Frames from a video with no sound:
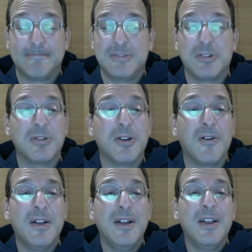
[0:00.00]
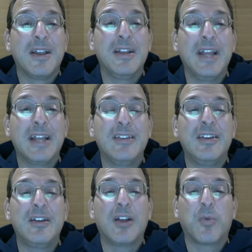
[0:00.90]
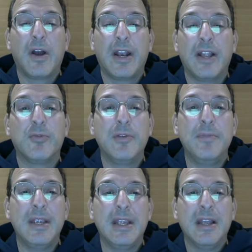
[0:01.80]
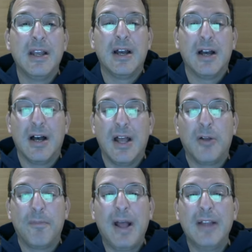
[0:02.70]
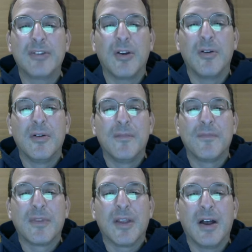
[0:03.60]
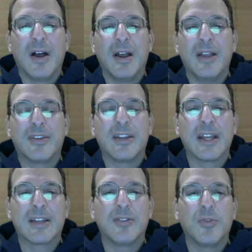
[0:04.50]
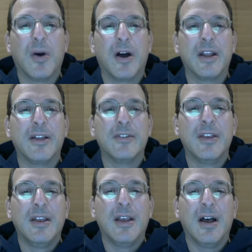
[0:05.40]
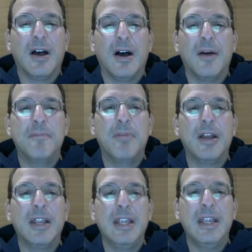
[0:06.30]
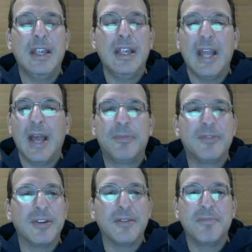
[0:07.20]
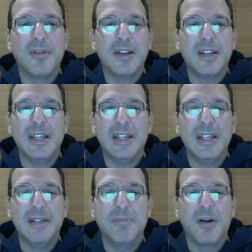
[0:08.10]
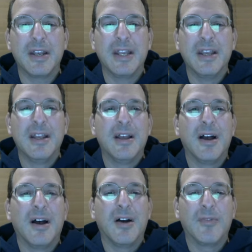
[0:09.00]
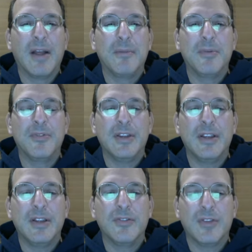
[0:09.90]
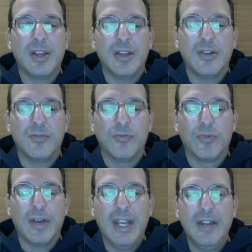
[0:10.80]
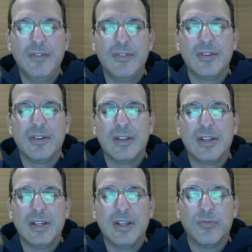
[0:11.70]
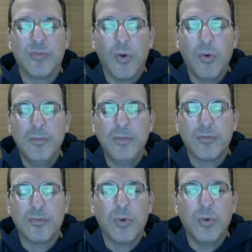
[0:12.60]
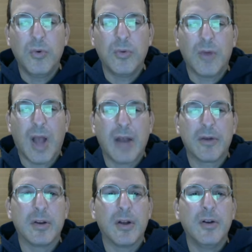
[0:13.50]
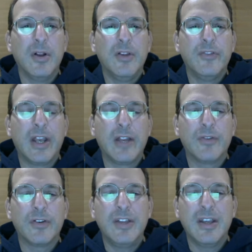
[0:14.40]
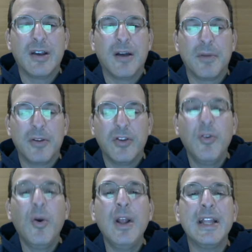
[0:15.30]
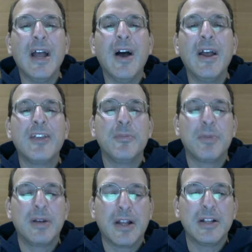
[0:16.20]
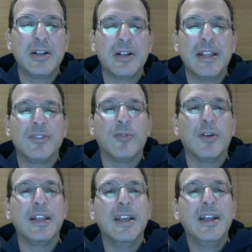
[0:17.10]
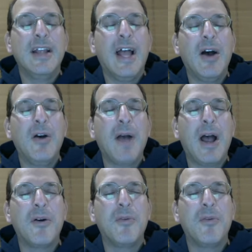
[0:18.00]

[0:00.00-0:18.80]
Don't know. Connected Ciudad Juarez would be uh, El Paso. Uh, is connected to Juarez. Um, buddy Ebsen, Buddy Buddy. Uh, Rambles is is Raves, is Rome's. Ro- I don't know. Setting for a teacup is a doily. Ah yes, we put it on a little lace doily. How how